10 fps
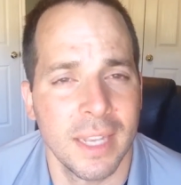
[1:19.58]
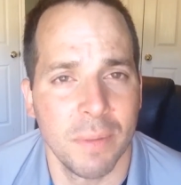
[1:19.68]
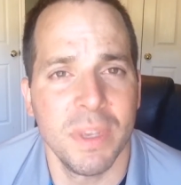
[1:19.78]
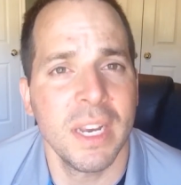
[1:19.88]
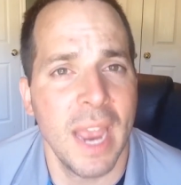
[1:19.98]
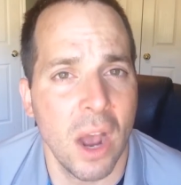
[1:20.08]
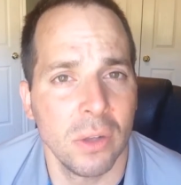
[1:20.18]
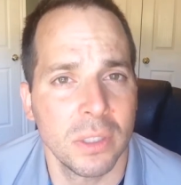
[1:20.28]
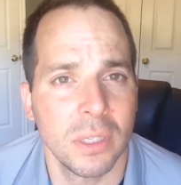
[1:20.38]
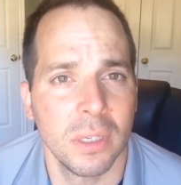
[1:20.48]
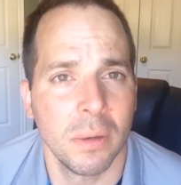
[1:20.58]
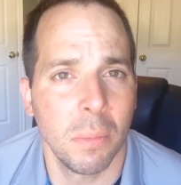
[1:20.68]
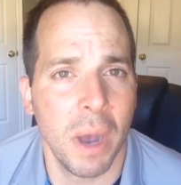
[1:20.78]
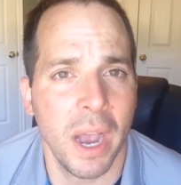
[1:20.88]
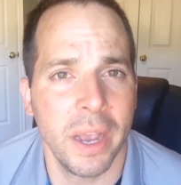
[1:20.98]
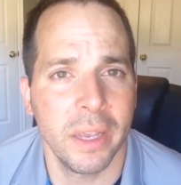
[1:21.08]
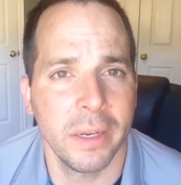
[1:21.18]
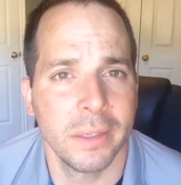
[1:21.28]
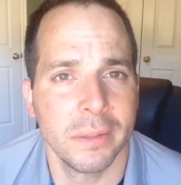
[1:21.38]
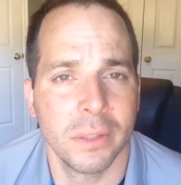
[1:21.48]
set up the account,
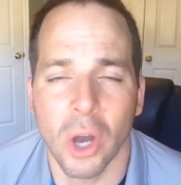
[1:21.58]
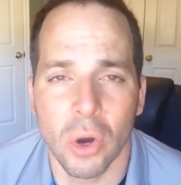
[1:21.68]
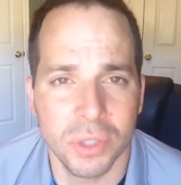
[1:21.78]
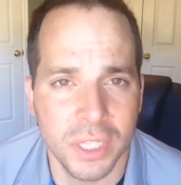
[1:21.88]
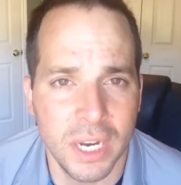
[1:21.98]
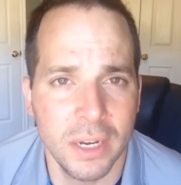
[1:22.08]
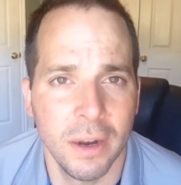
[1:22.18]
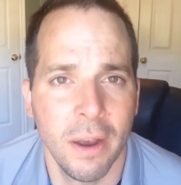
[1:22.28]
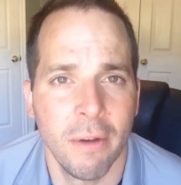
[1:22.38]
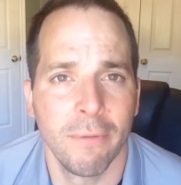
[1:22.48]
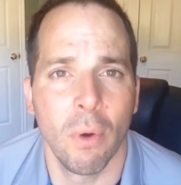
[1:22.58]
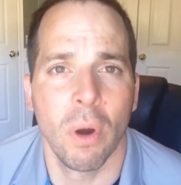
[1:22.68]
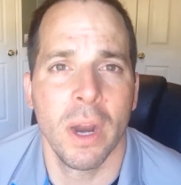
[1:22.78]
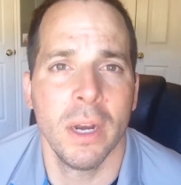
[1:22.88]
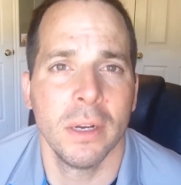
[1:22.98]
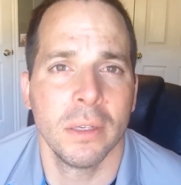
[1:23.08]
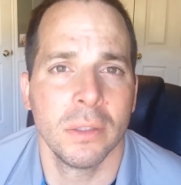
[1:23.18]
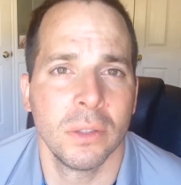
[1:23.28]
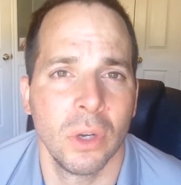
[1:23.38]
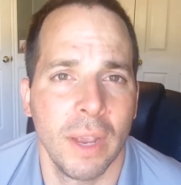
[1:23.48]
buy the hosting for it.
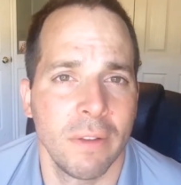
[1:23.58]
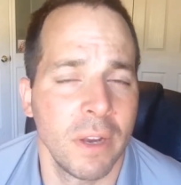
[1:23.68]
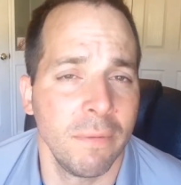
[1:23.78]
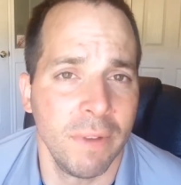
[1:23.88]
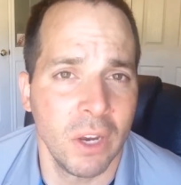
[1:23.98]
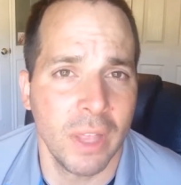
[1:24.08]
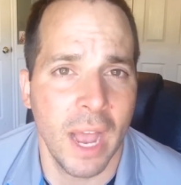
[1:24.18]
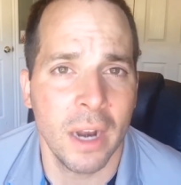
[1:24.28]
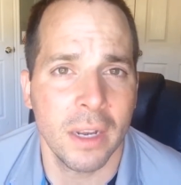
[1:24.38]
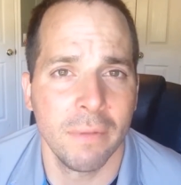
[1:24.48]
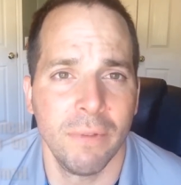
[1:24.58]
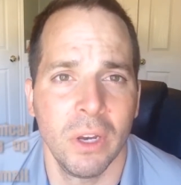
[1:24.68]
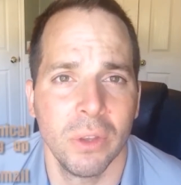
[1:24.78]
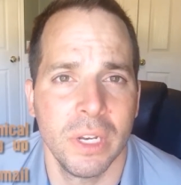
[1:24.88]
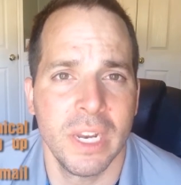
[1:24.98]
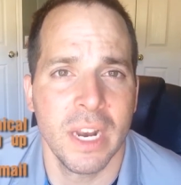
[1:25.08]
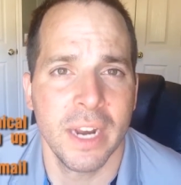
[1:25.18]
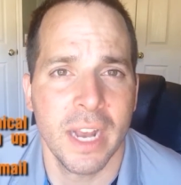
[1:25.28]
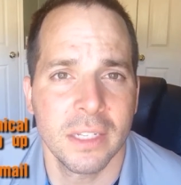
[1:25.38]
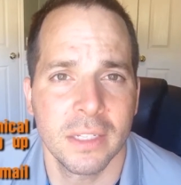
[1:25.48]
So you have to configure the
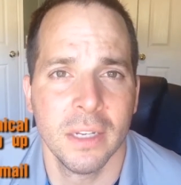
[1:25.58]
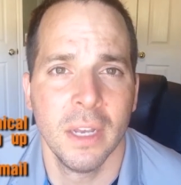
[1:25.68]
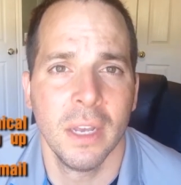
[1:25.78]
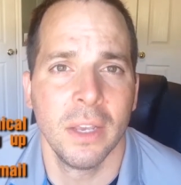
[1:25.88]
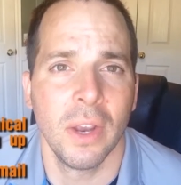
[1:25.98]
DNS.